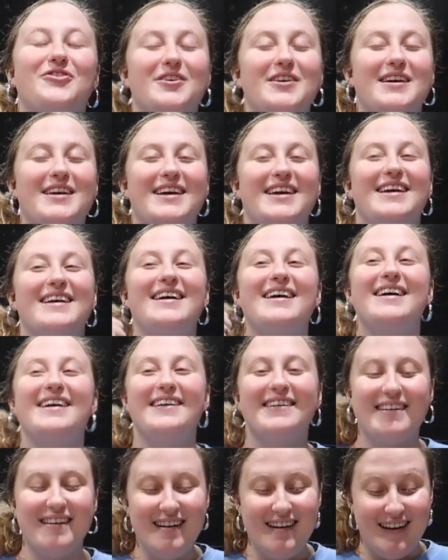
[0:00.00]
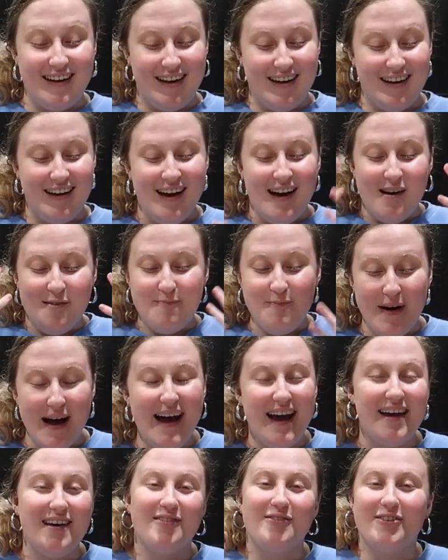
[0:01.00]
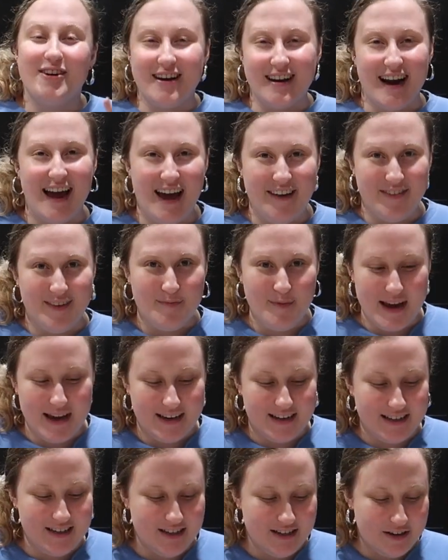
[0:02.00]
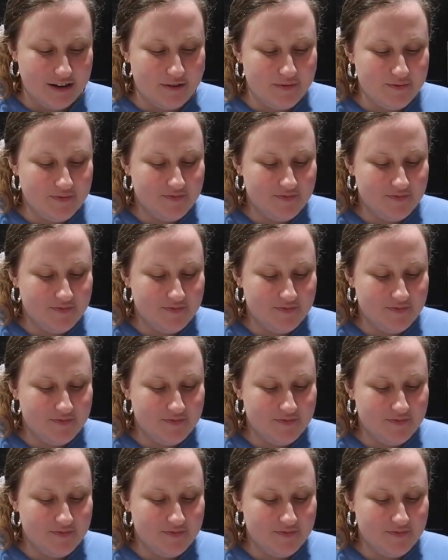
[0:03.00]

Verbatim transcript: freaking good. But we're gonna have to make do